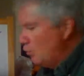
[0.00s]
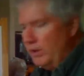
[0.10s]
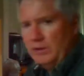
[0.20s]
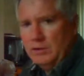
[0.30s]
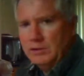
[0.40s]

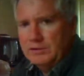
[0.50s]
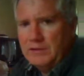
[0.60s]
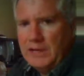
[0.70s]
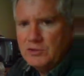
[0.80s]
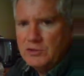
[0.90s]
quick little
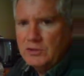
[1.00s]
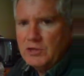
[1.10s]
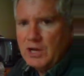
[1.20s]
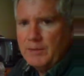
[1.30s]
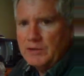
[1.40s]
tangent and
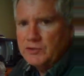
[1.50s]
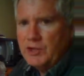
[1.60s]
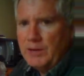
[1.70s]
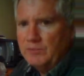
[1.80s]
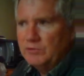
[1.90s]
talk about
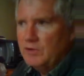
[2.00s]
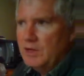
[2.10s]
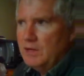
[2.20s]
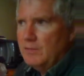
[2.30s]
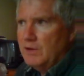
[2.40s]
shapes,
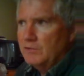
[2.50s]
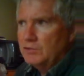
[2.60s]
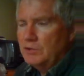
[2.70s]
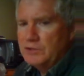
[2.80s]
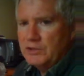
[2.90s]
because it
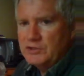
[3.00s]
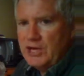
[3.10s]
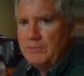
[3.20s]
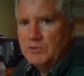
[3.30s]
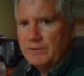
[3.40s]
turns out
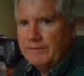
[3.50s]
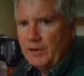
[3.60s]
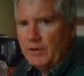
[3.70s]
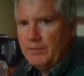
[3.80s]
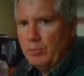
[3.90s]
shapes are
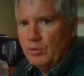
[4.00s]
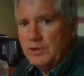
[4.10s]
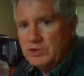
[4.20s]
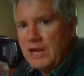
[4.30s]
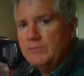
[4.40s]
very
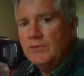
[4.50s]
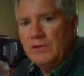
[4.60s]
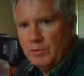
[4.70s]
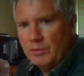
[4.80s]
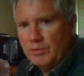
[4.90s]
important. The shapes of
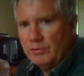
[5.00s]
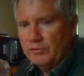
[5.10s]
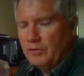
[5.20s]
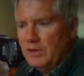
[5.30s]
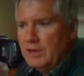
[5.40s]
these
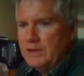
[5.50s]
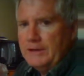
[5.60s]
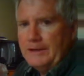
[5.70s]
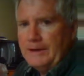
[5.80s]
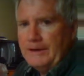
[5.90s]
orbitals,
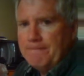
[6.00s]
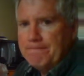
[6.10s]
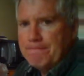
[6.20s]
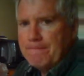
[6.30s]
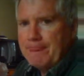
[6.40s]

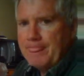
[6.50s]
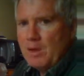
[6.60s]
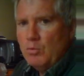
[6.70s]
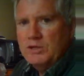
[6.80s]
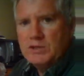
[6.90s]

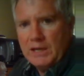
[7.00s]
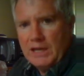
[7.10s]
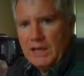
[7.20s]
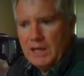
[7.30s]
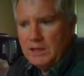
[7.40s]
which
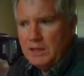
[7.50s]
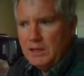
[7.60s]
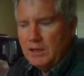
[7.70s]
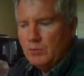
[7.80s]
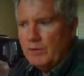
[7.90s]
again
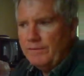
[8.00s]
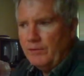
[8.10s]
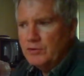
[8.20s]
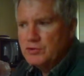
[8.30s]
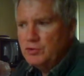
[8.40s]

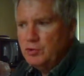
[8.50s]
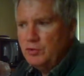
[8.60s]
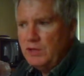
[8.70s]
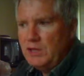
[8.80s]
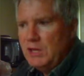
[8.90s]
refers
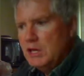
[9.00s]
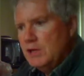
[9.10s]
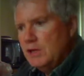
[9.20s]
to the